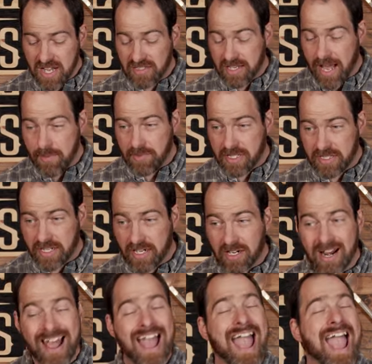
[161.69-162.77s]
lime in
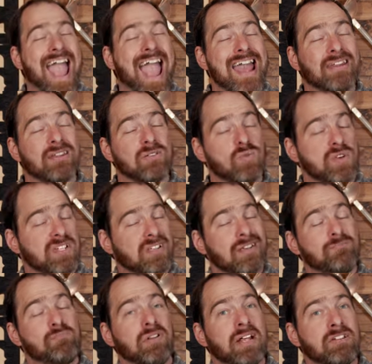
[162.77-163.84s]
there, and the whiskey
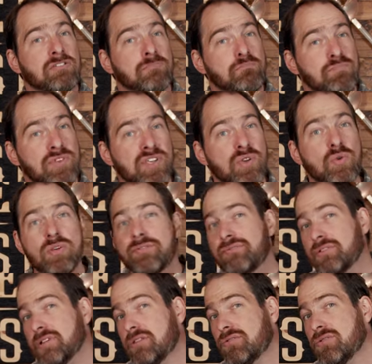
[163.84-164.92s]
blends
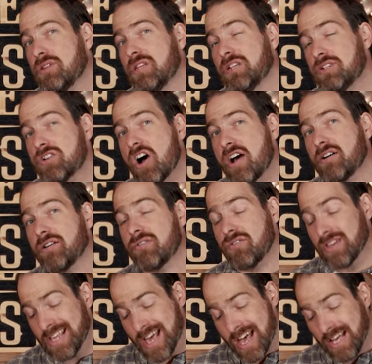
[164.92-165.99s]
beautifully through the entire
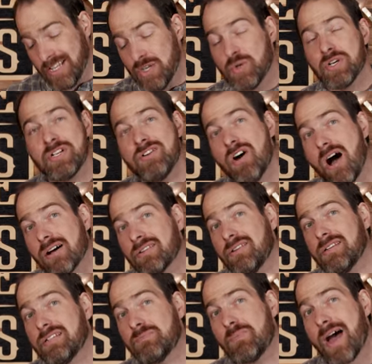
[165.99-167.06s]
thing. You could knock
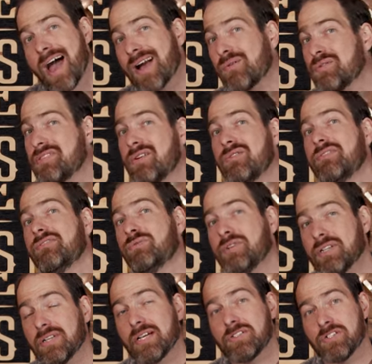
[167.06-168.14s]
these back without even
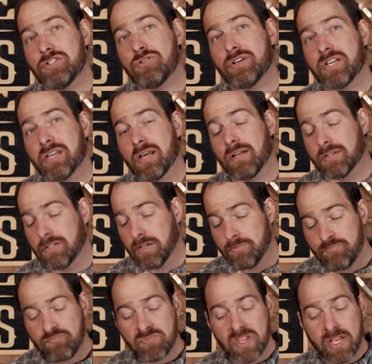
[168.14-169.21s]
realize you're drinking alcohol.
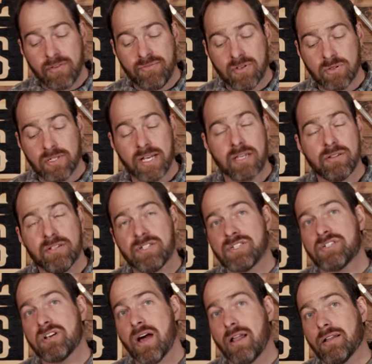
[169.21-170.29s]
If you like this
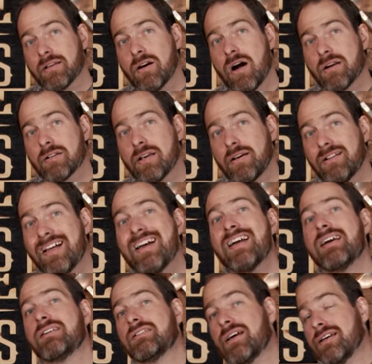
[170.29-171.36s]
style of cocktail,
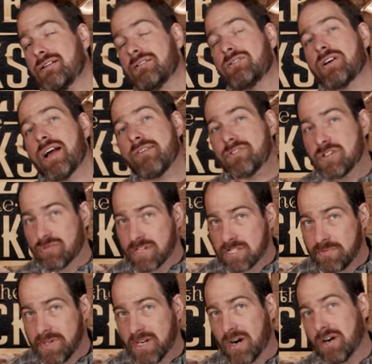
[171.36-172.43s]
take a look after the
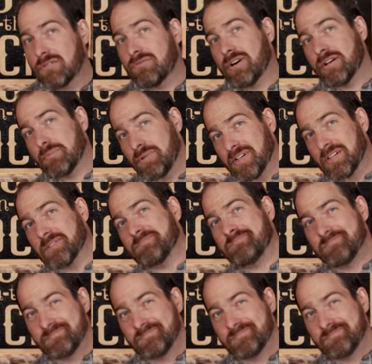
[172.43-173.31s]
recipe card right up here.